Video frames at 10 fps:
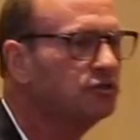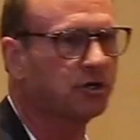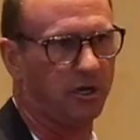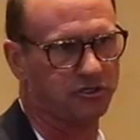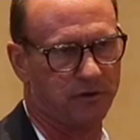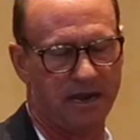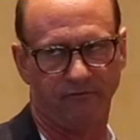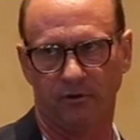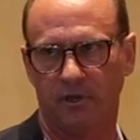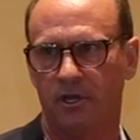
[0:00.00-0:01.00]
huge cost
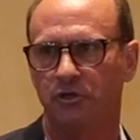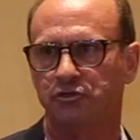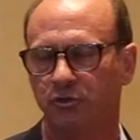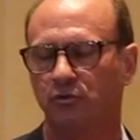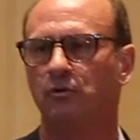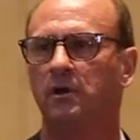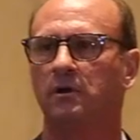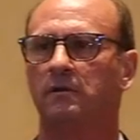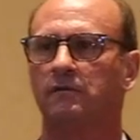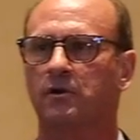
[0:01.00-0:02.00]
driver
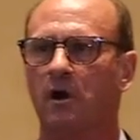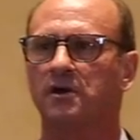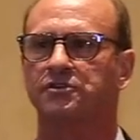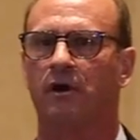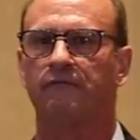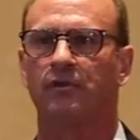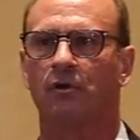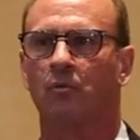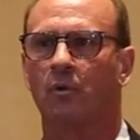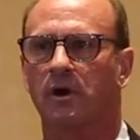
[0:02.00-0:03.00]
to the cost of
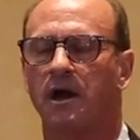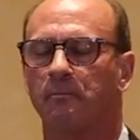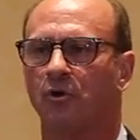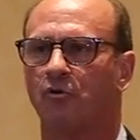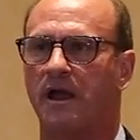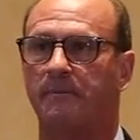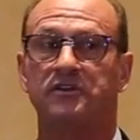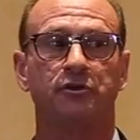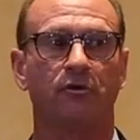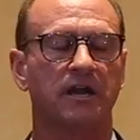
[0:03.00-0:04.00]
your work comp
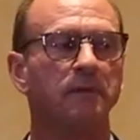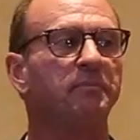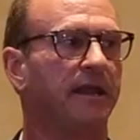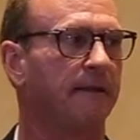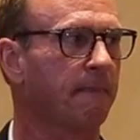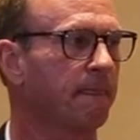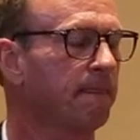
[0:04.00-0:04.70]
program and to your company.